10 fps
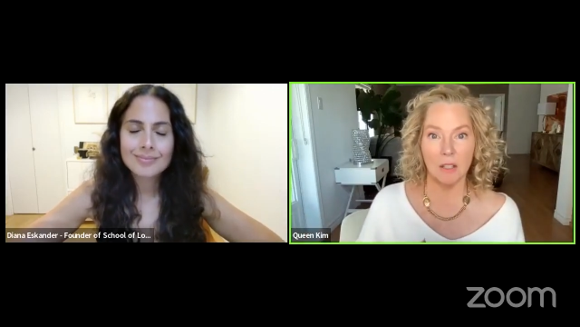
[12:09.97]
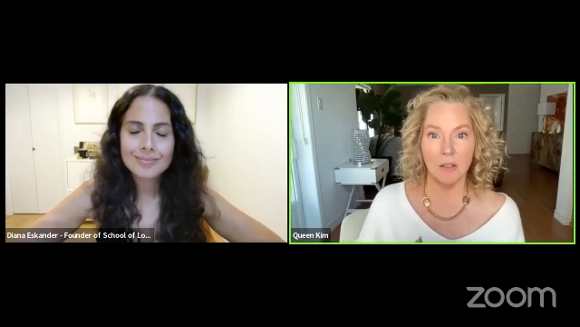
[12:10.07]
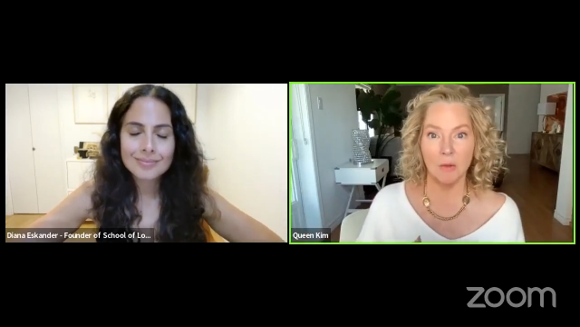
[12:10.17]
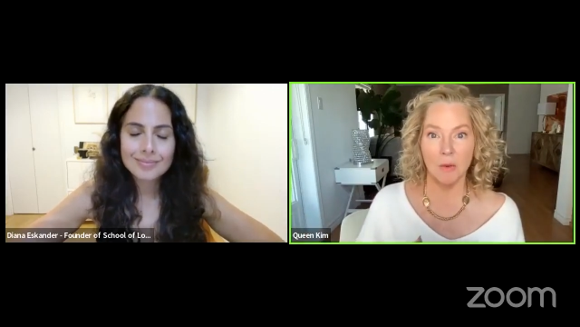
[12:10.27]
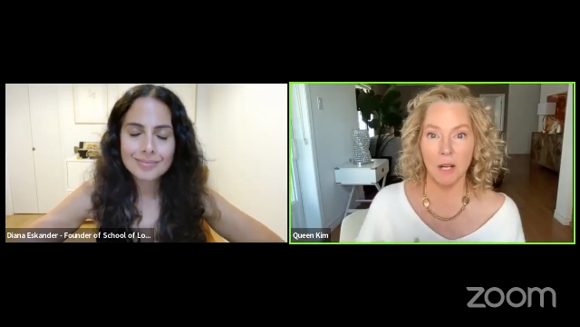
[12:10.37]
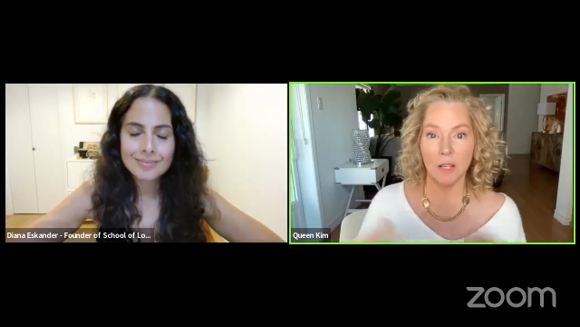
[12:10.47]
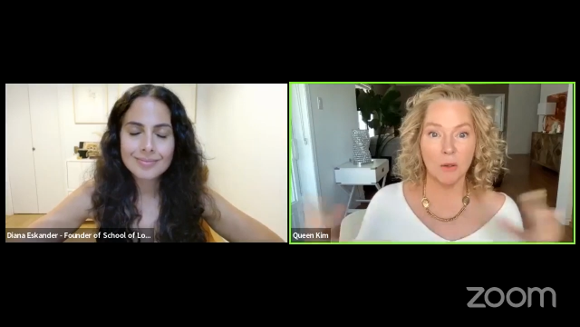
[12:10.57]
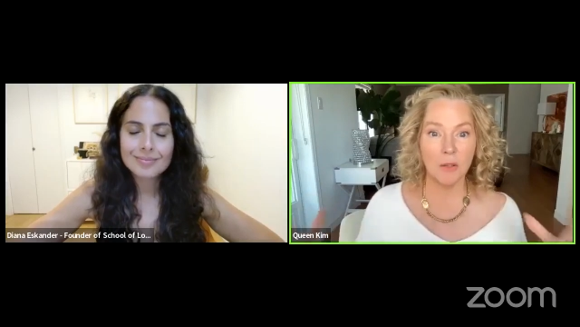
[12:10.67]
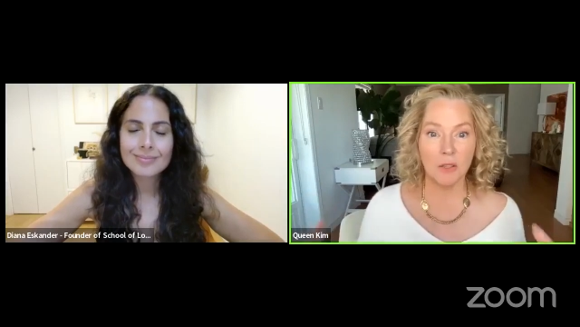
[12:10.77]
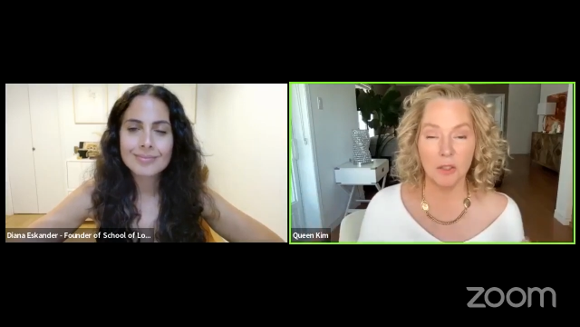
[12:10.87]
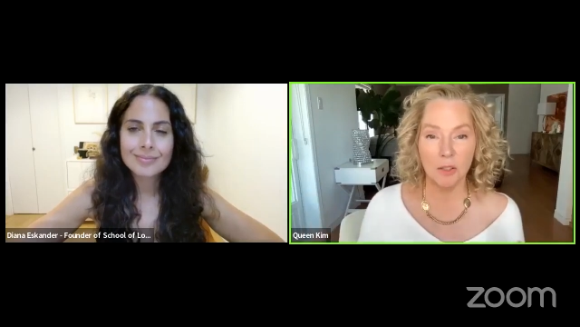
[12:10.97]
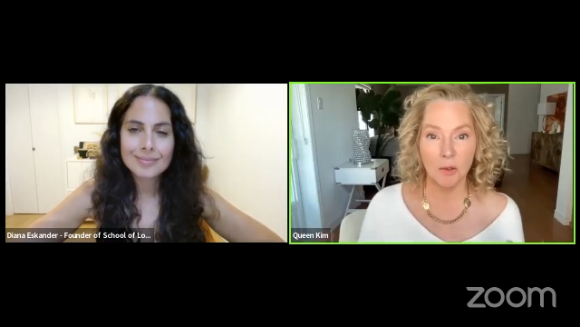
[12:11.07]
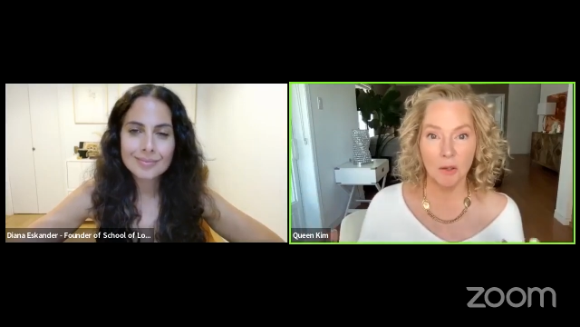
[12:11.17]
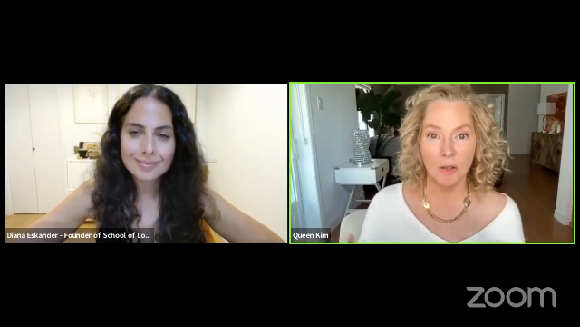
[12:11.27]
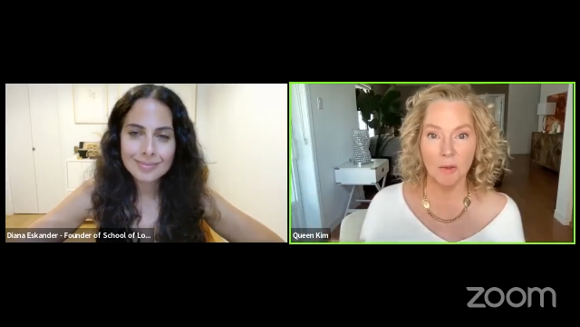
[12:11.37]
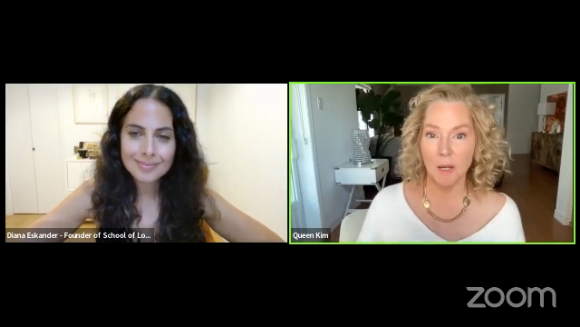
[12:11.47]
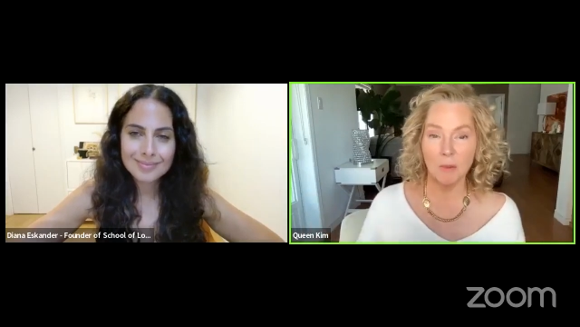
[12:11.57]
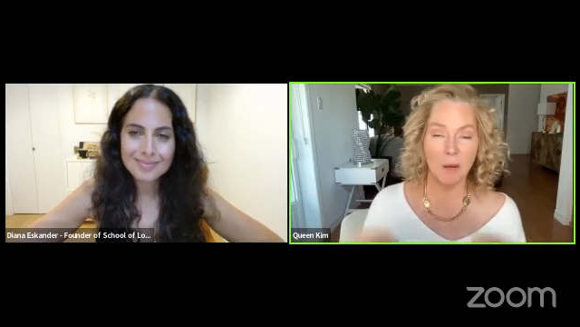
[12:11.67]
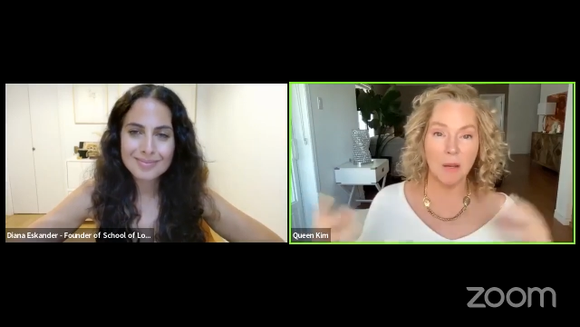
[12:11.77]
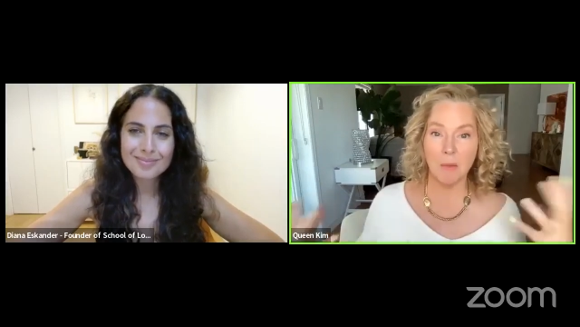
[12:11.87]
Speaker 1: you know, when I go to the store, when
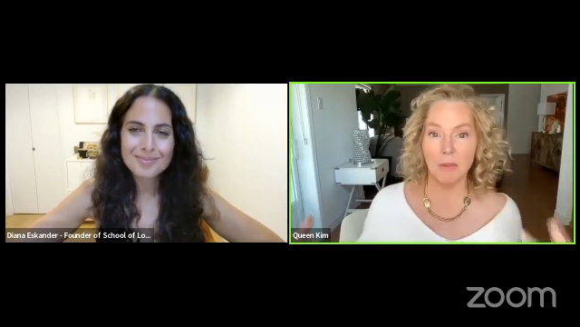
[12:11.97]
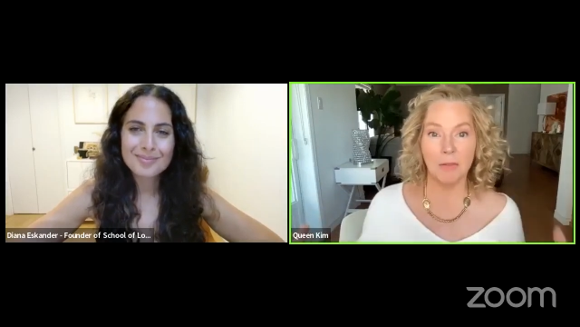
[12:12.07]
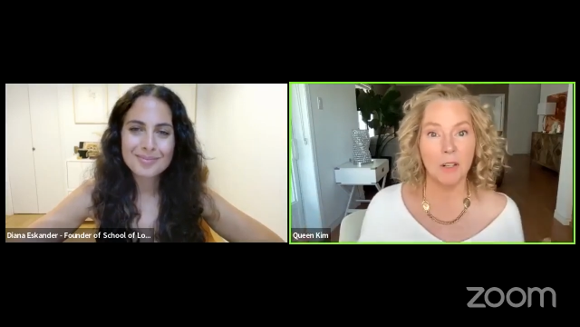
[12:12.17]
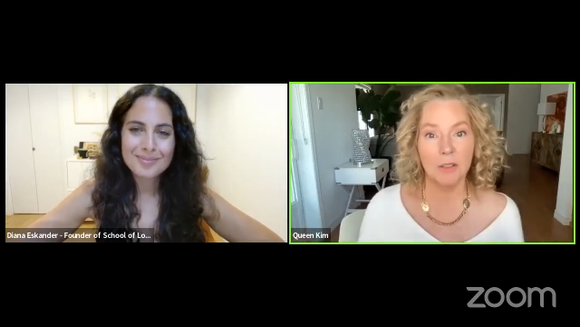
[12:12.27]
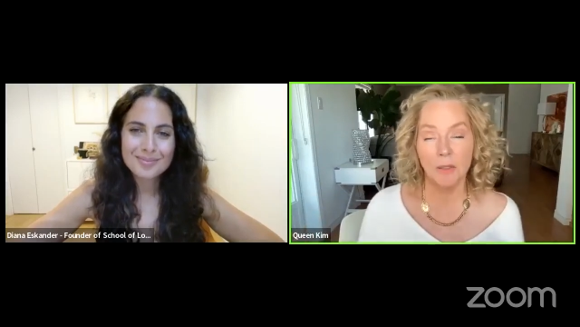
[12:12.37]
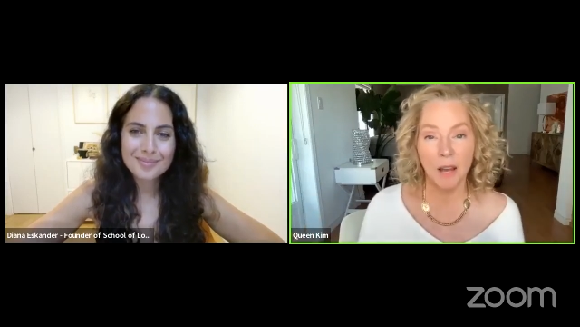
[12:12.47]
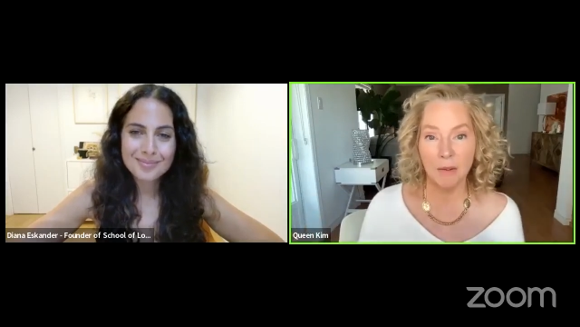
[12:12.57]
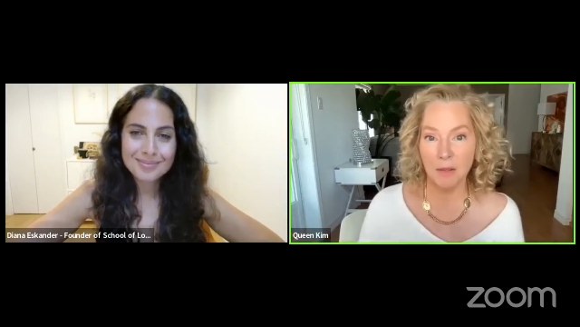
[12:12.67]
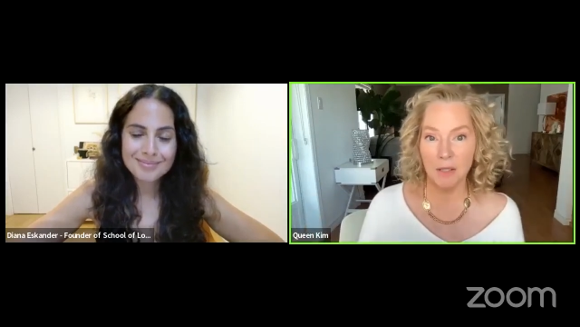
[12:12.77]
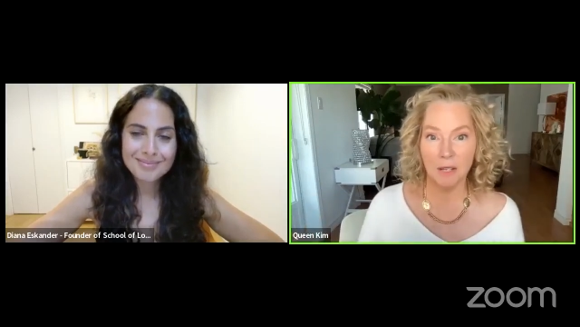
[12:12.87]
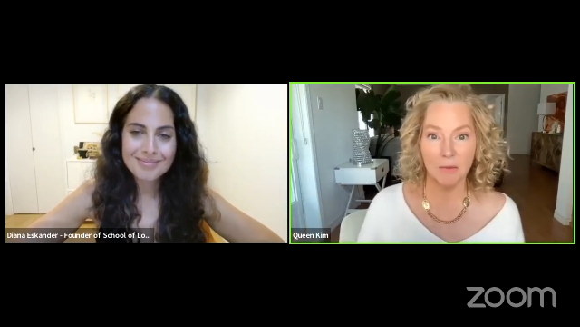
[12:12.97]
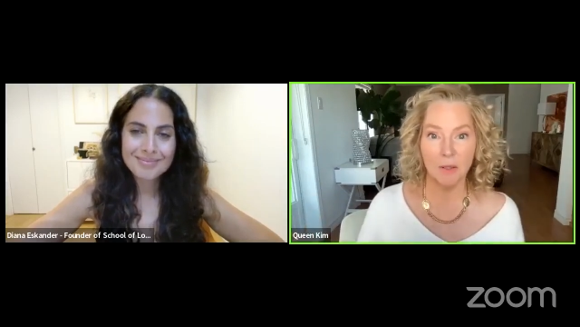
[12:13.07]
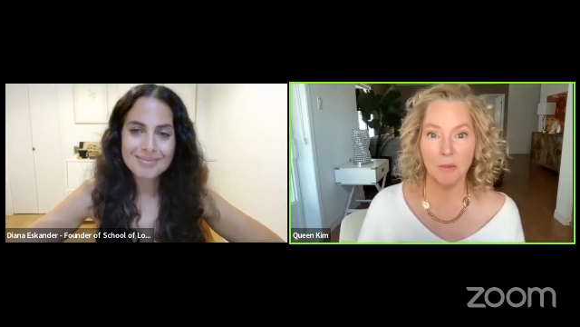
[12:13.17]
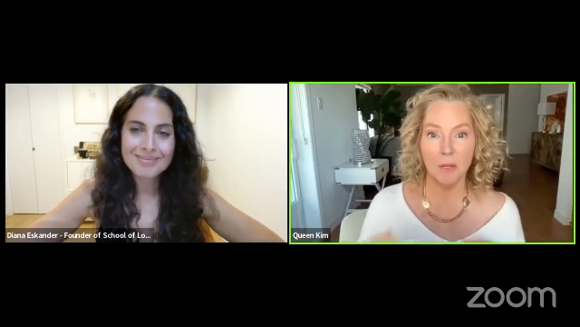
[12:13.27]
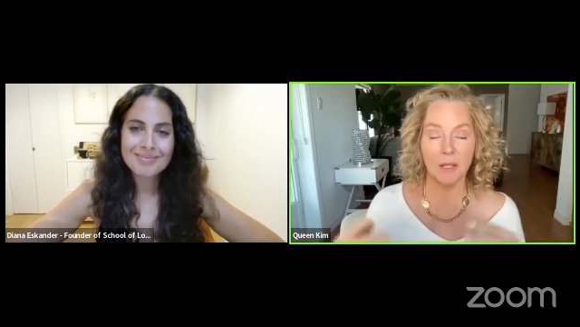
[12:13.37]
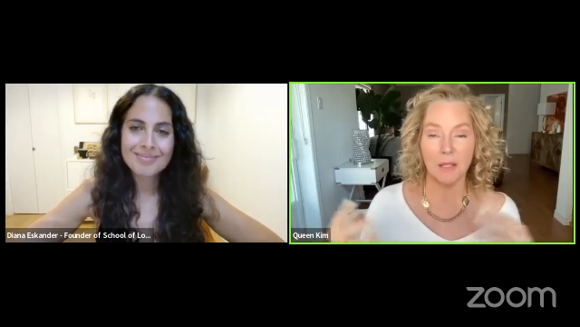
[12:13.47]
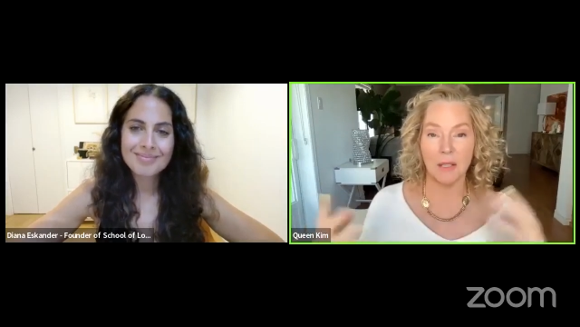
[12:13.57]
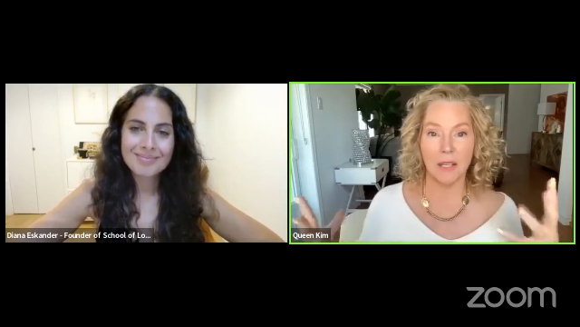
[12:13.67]
I buy my fresh flowers every week,